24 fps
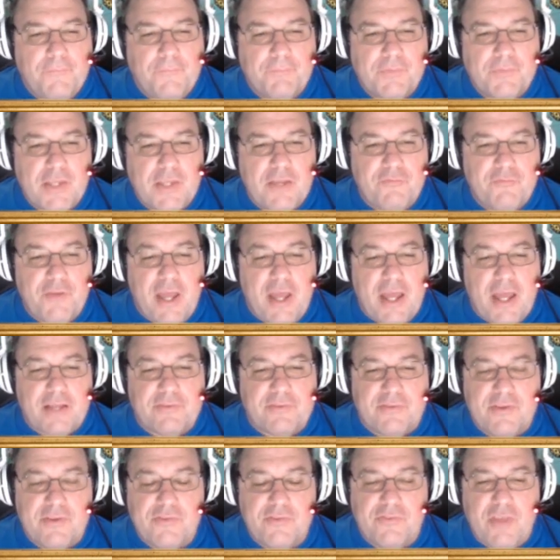In
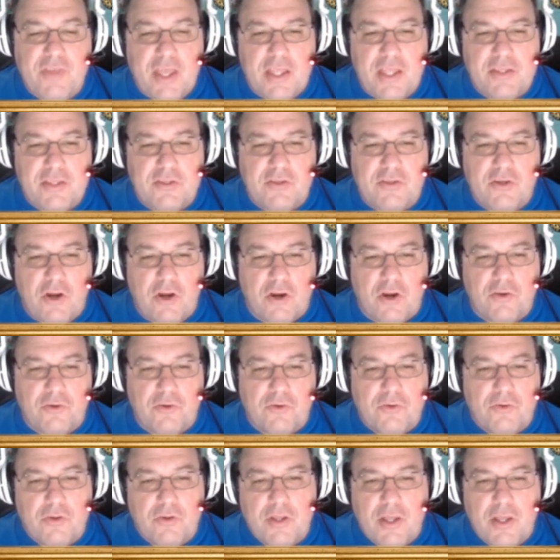fact, he said
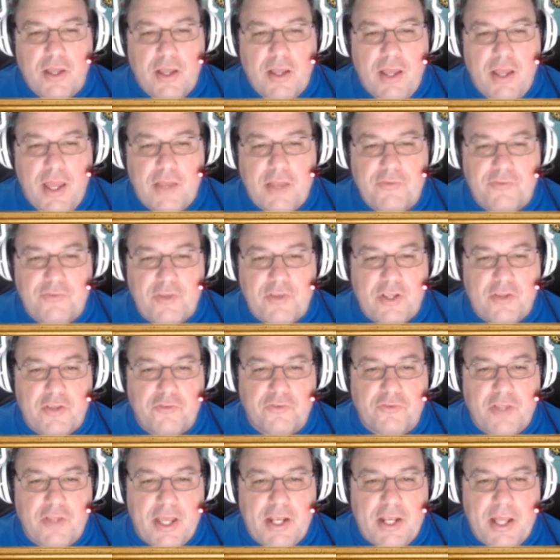Gartner has seen a
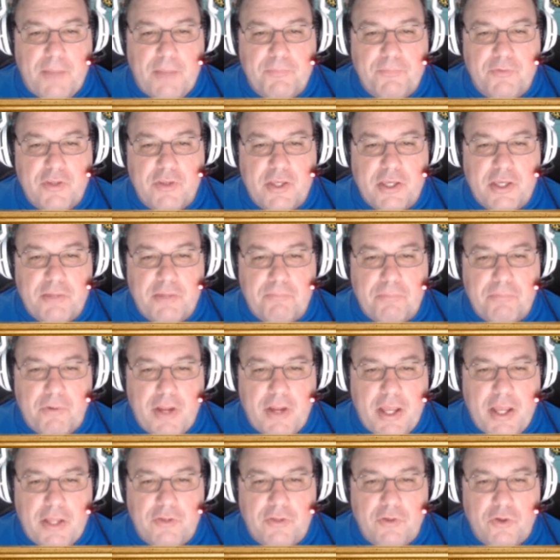slight uptick in
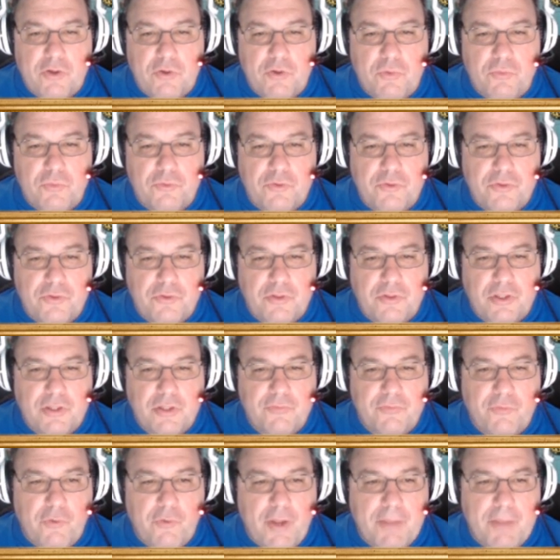brand-owned
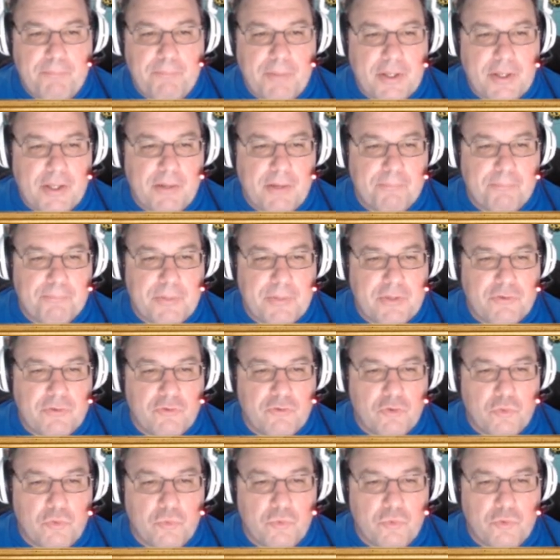delivery pickup and
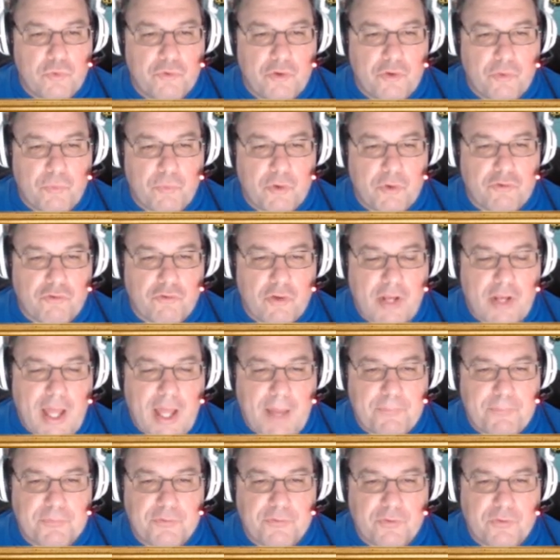tools on restaurant
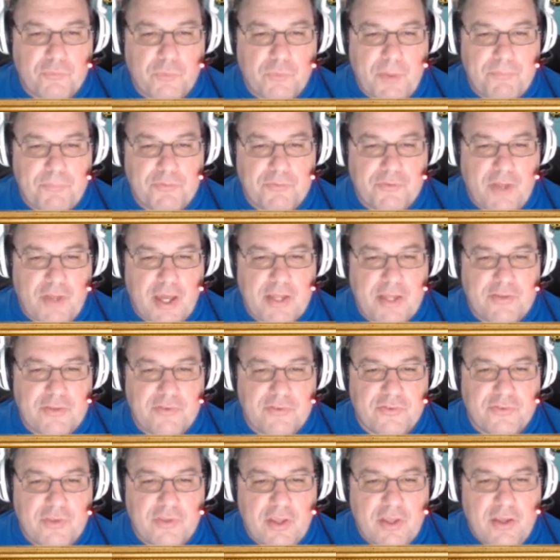apps and
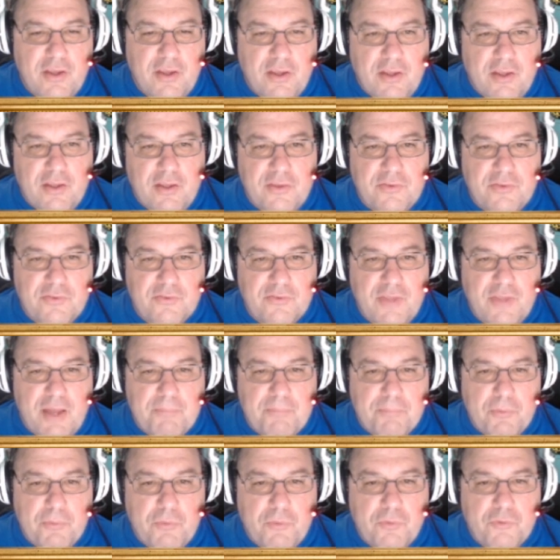websites.
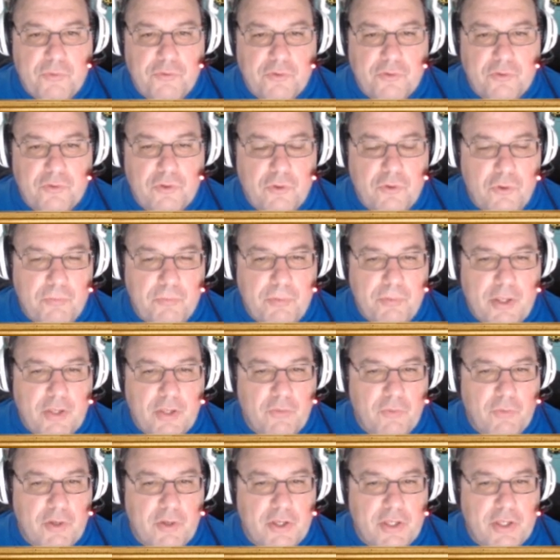Examples include
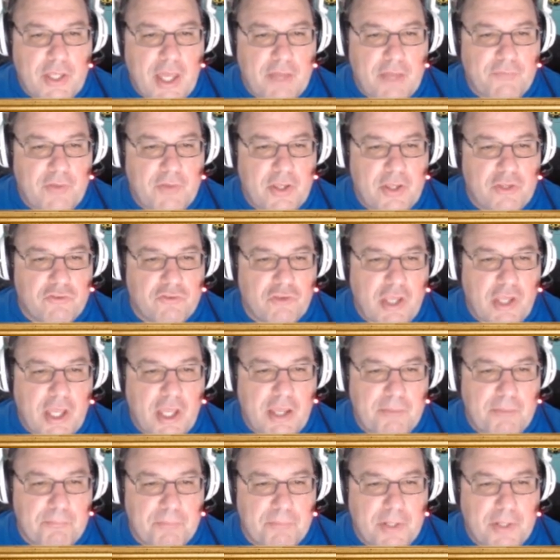bakery, cafe
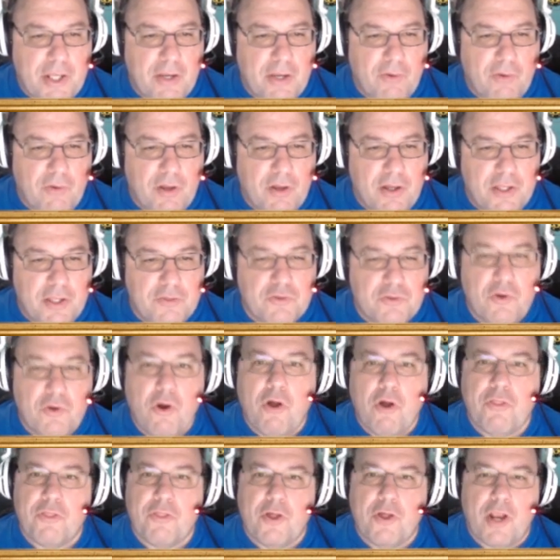chain, Panera, and you
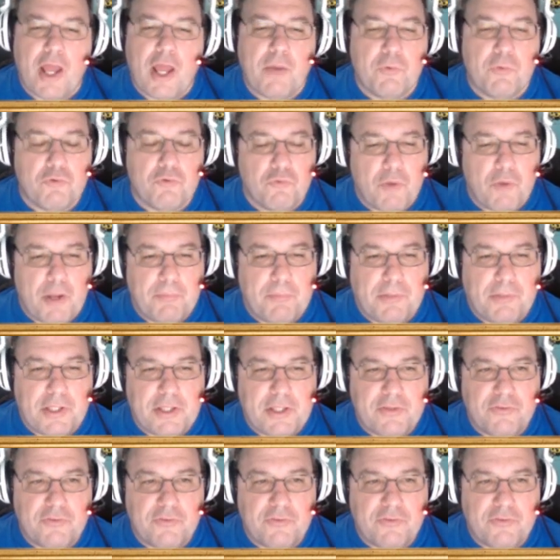all thought I was rambling.